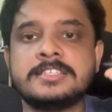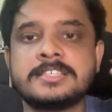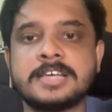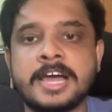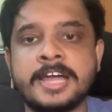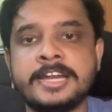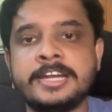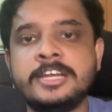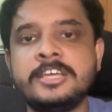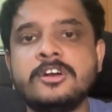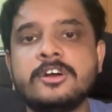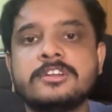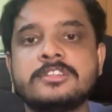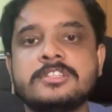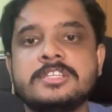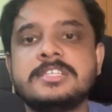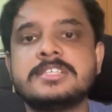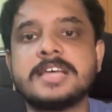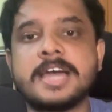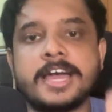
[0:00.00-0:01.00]
this ID or
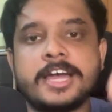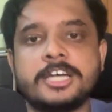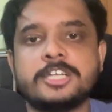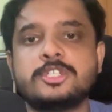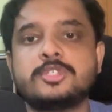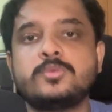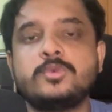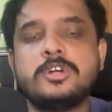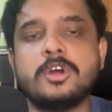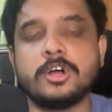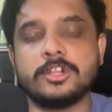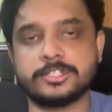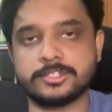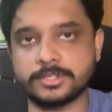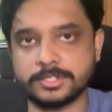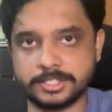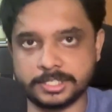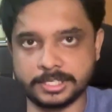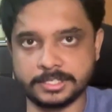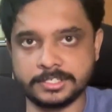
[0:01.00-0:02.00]
this hash would
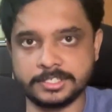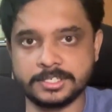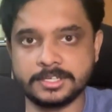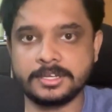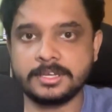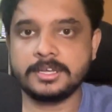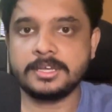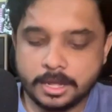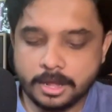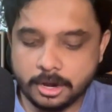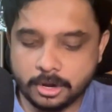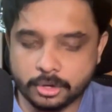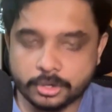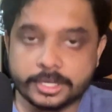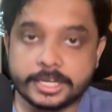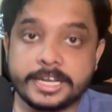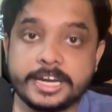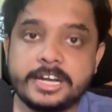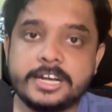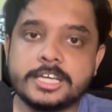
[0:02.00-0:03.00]
also change.
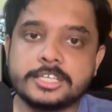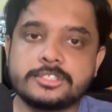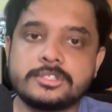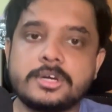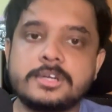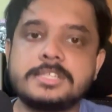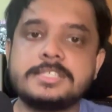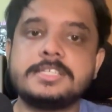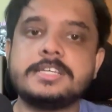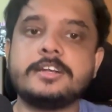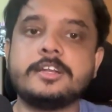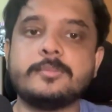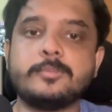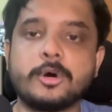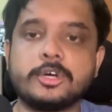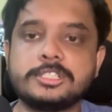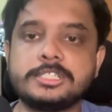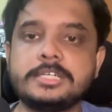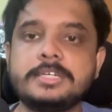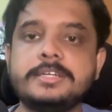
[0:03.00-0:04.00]
Look, Git does not see
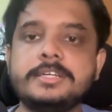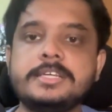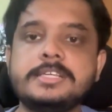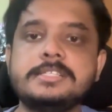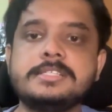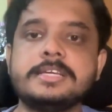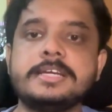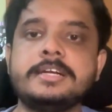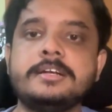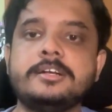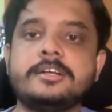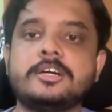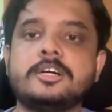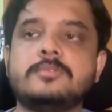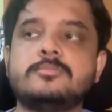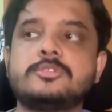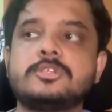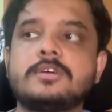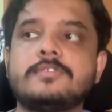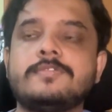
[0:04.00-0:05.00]
repositories in
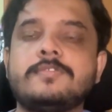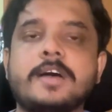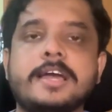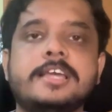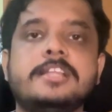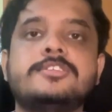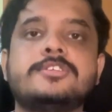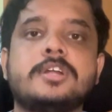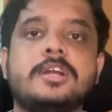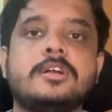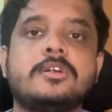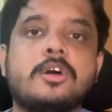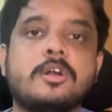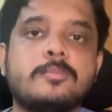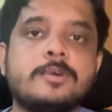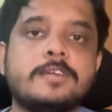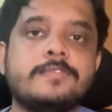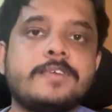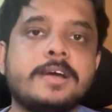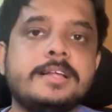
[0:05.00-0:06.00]
terms of files or a
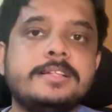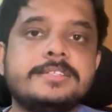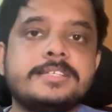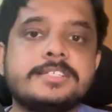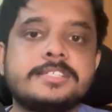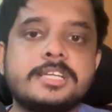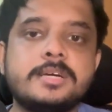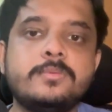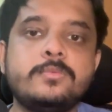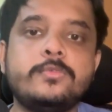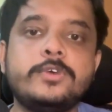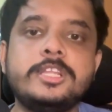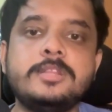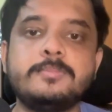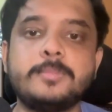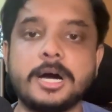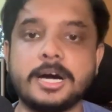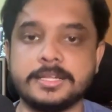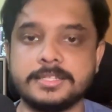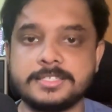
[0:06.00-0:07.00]
normal file system
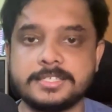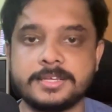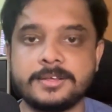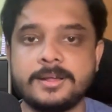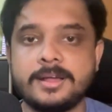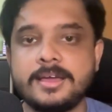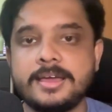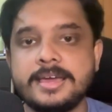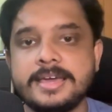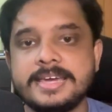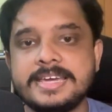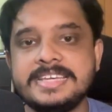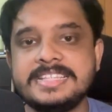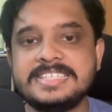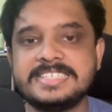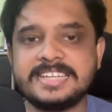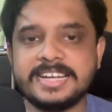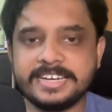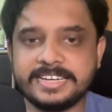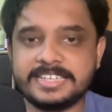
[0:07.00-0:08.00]
with paths.
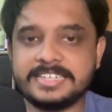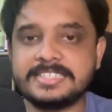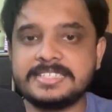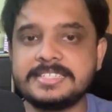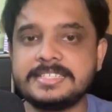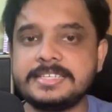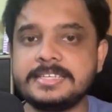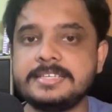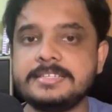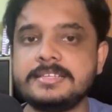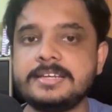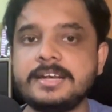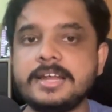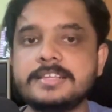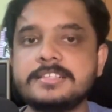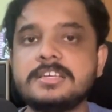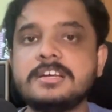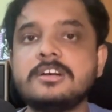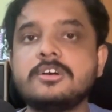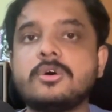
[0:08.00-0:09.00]
Instead, it sees it
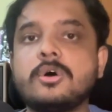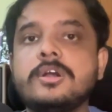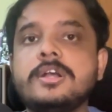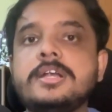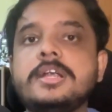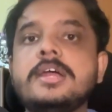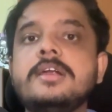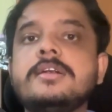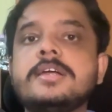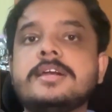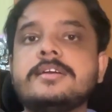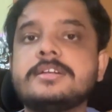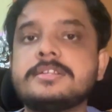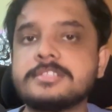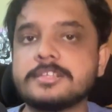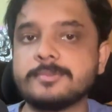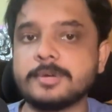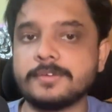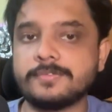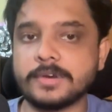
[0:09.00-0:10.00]
as a content
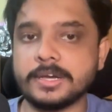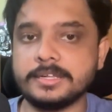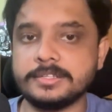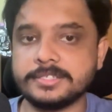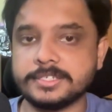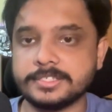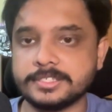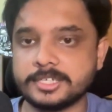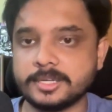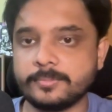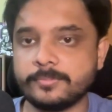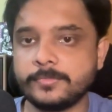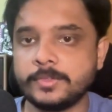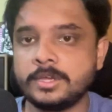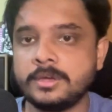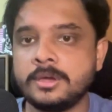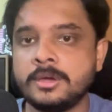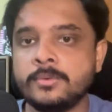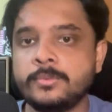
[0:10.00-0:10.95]
addressable file system,